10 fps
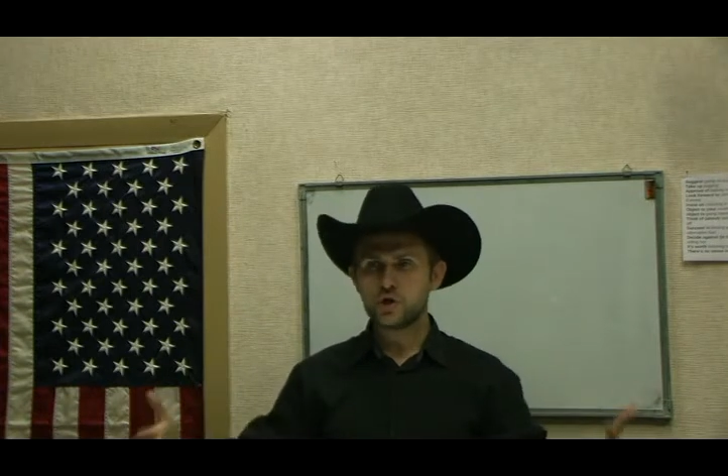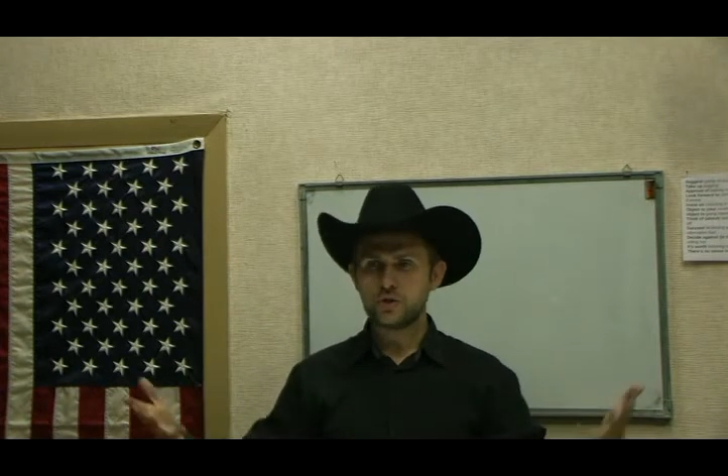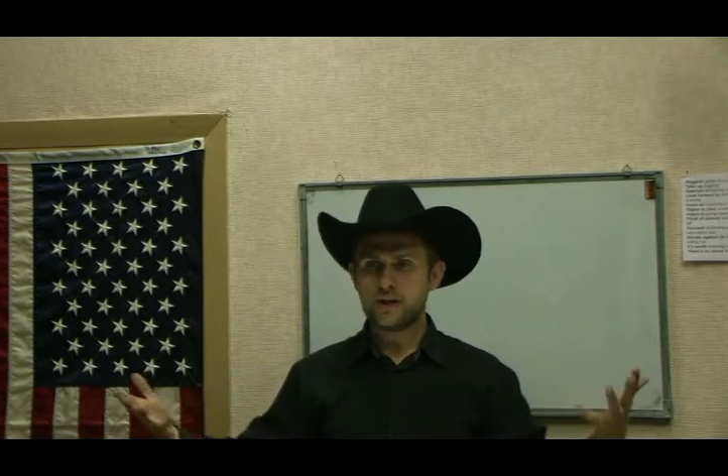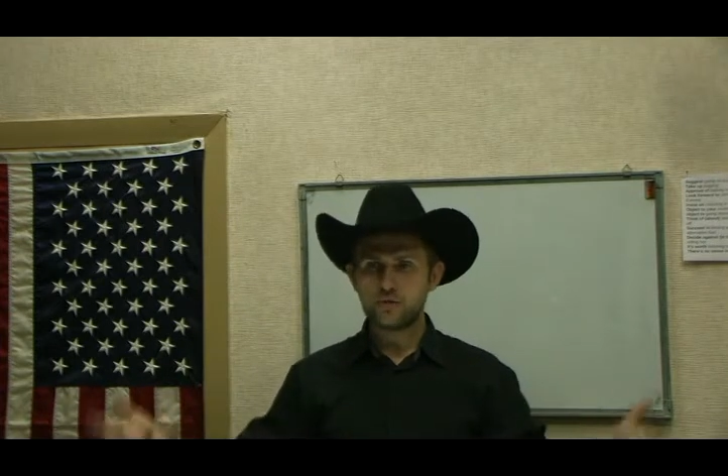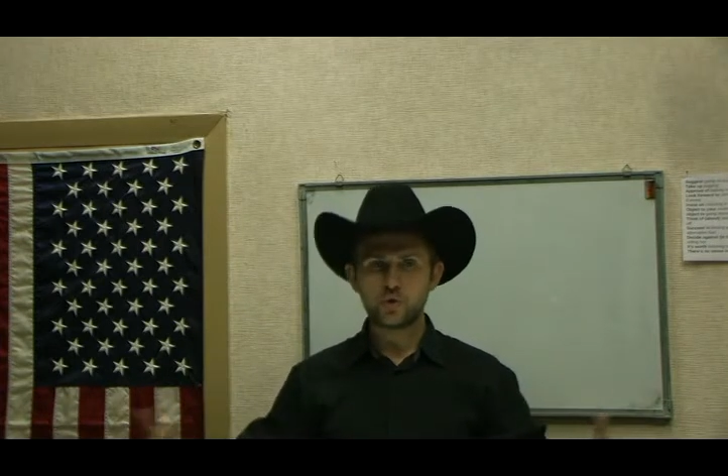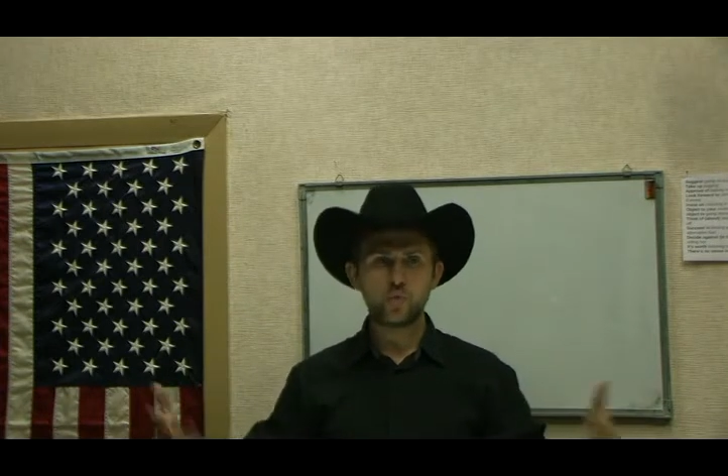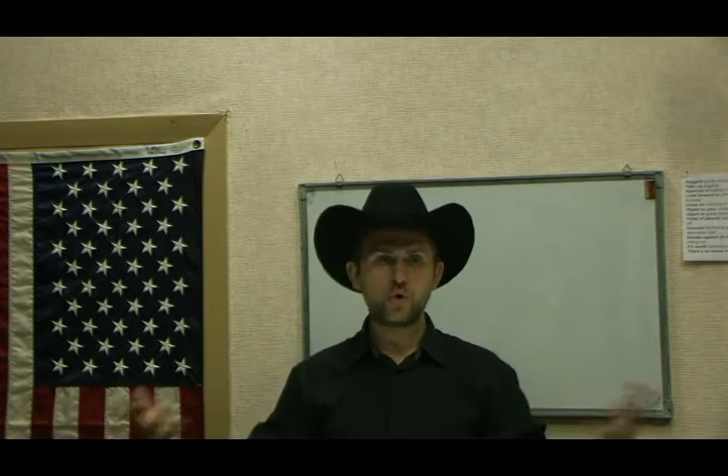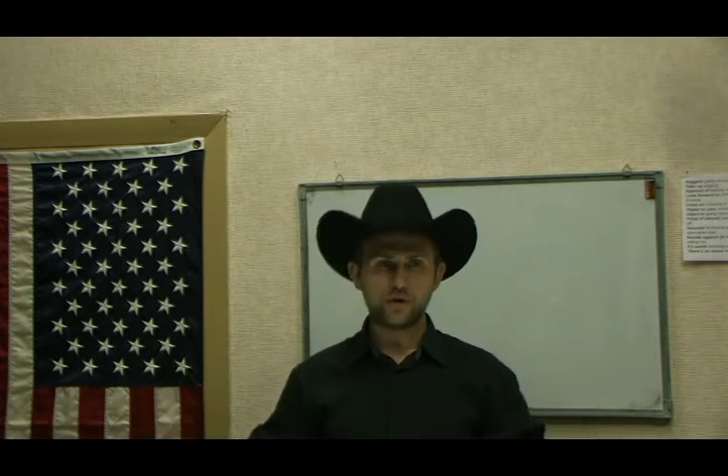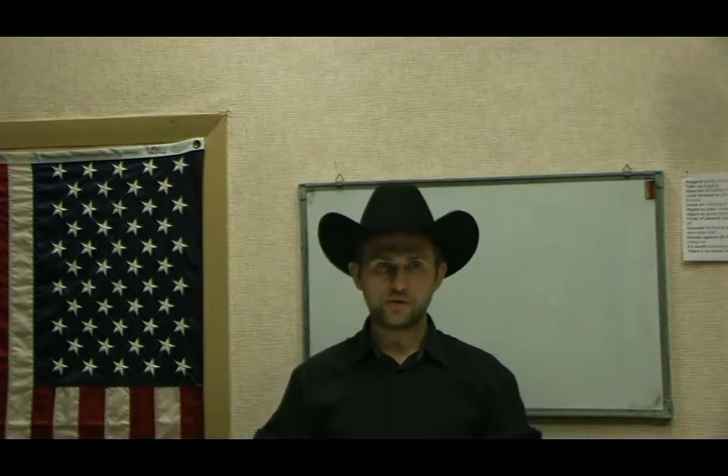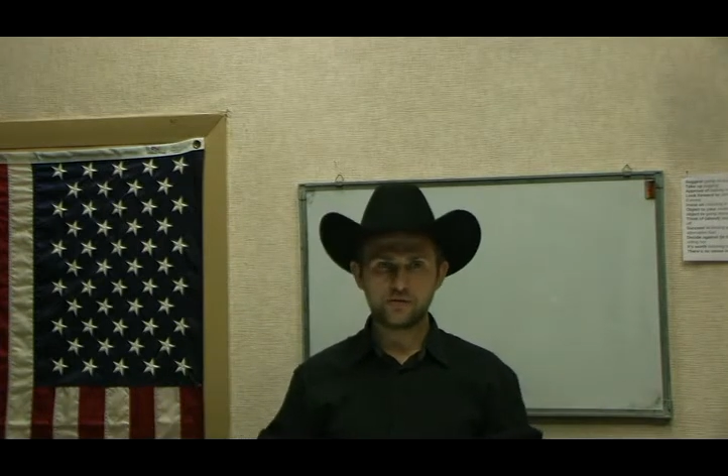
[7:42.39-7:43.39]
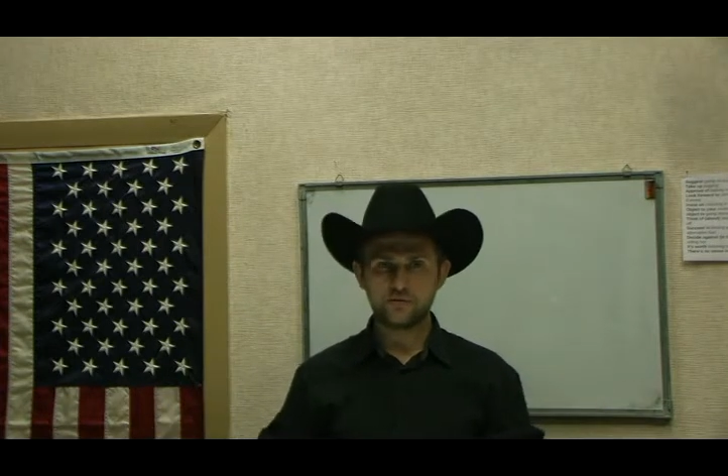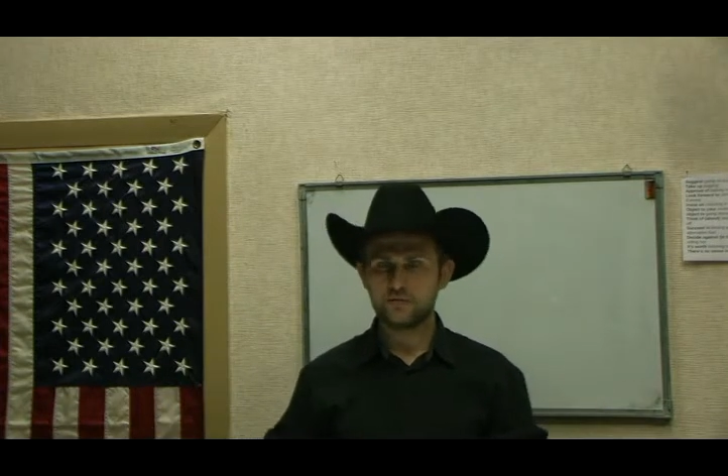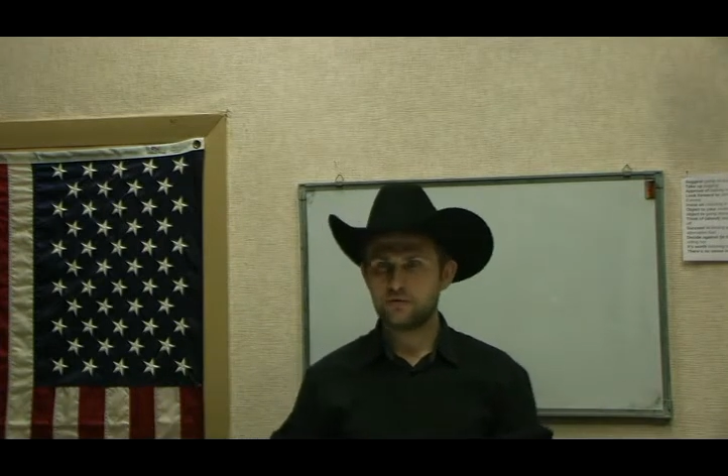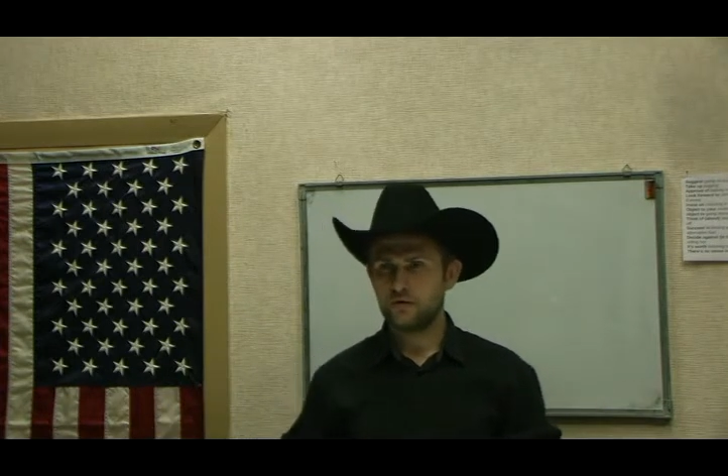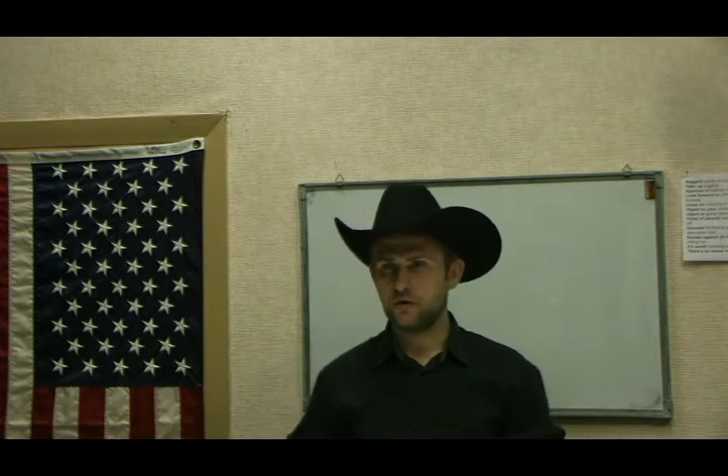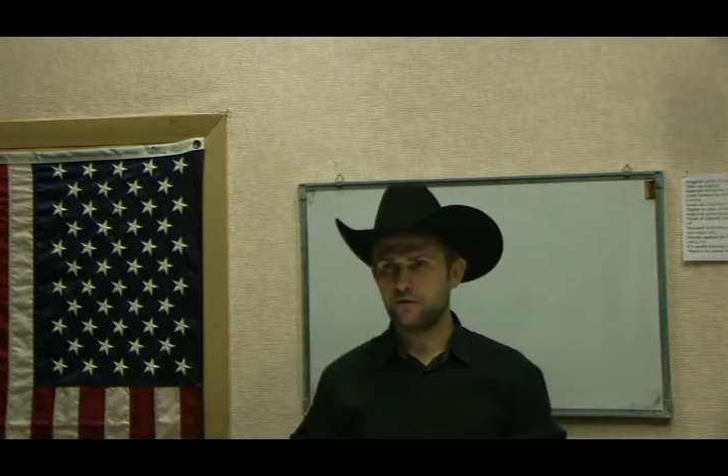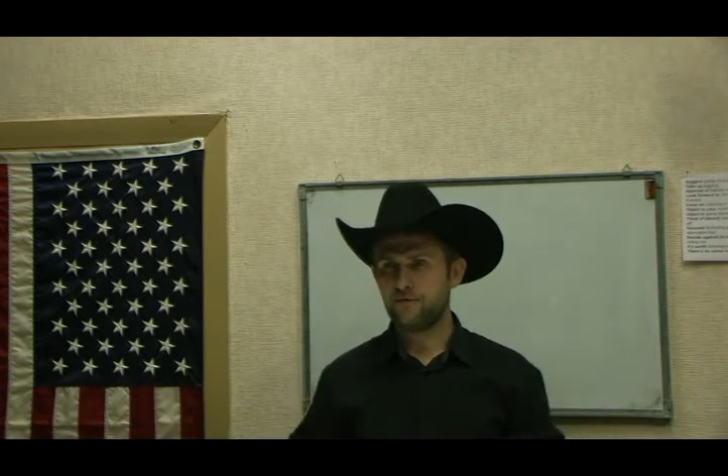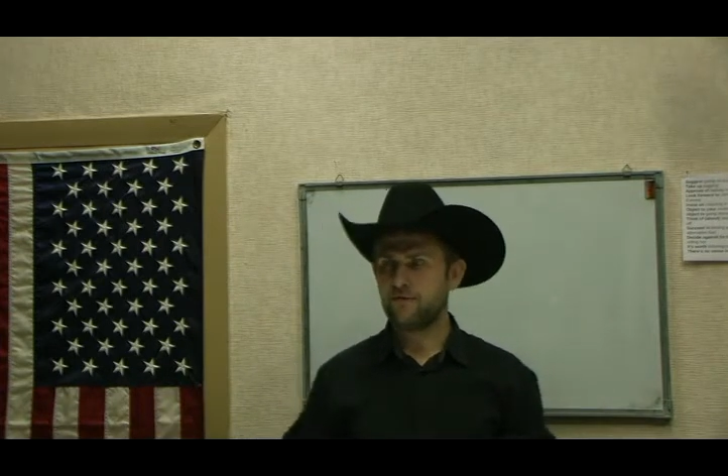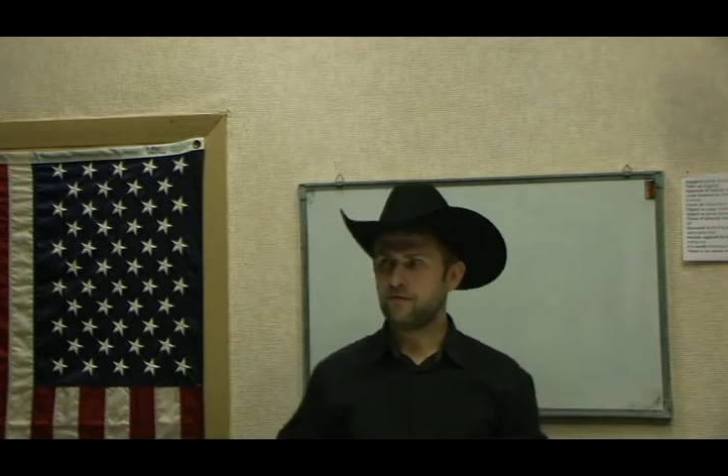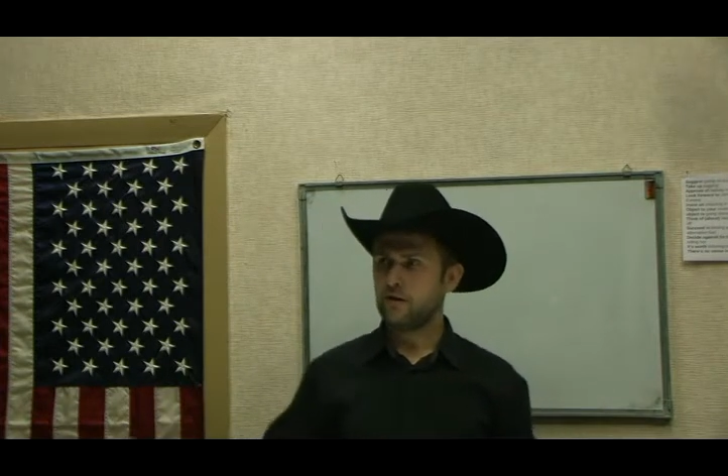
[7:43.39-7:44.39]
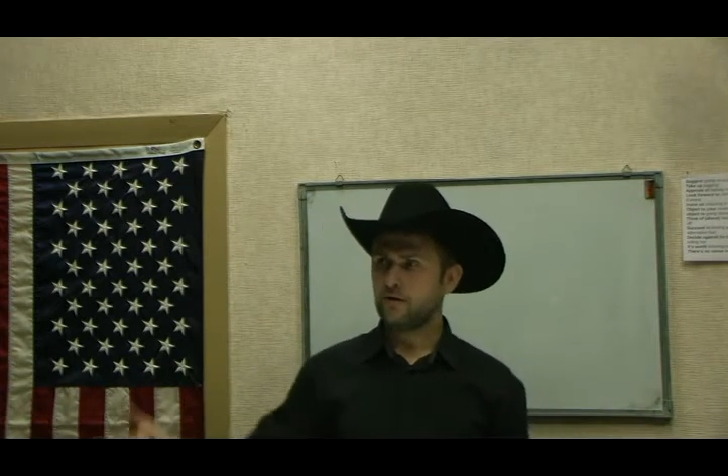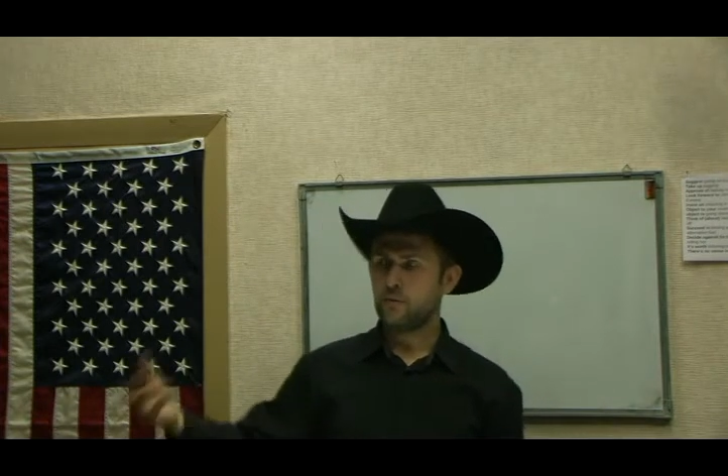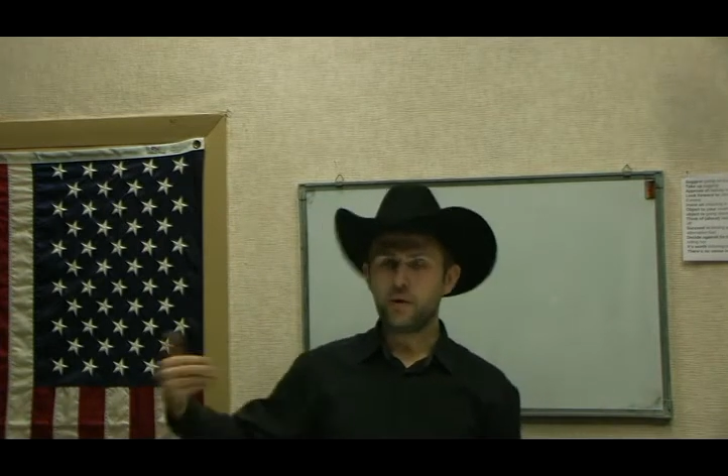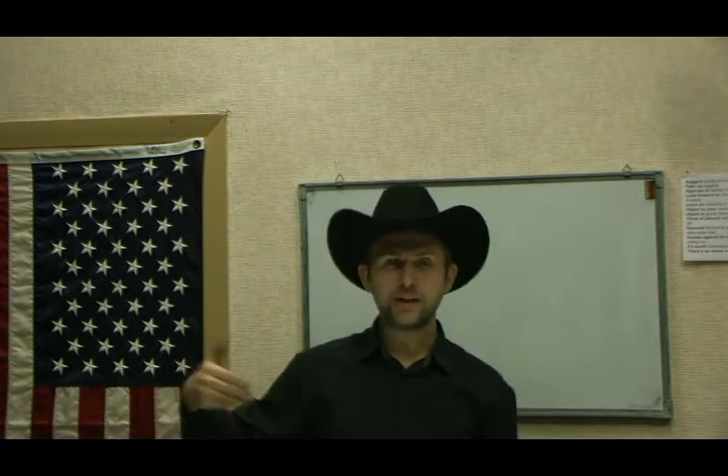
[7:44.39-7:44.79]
English language works, of